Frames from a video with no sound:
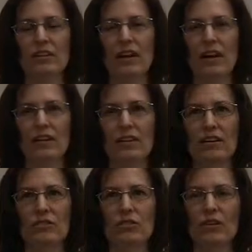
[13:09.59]
And
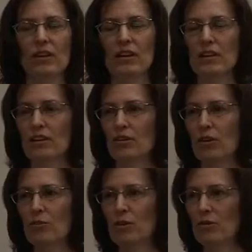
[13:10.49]
Troy Hinkie, who
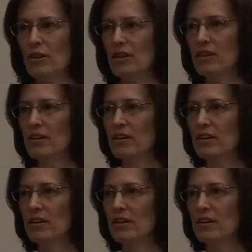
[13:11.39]
I work with,